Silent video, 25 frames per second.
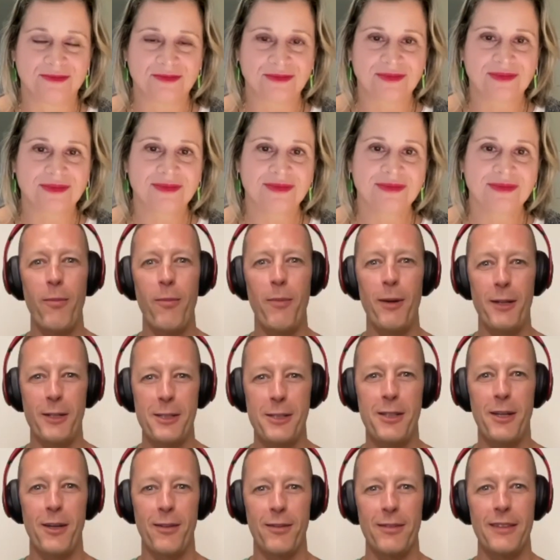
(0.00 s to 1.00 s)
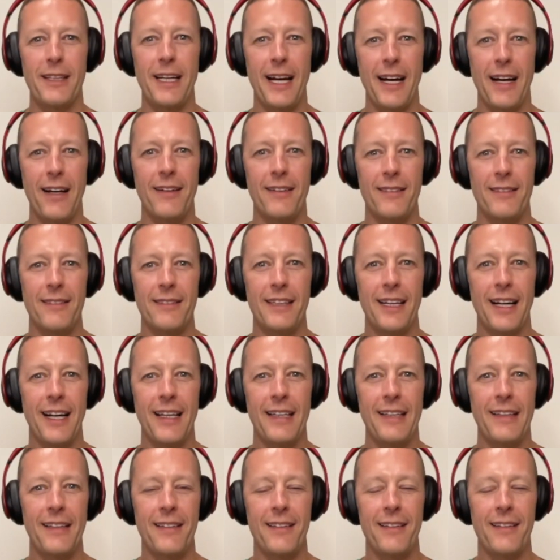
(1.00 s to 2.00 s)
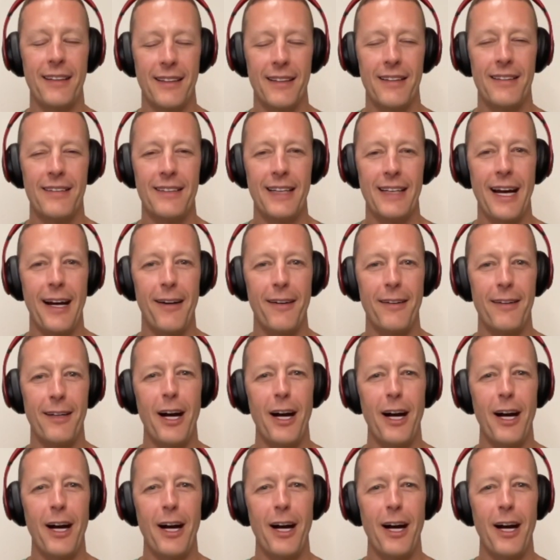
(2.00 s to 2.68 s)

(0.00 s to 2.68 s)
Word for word: Oh, much so. Yeah, yeah, I, yeah.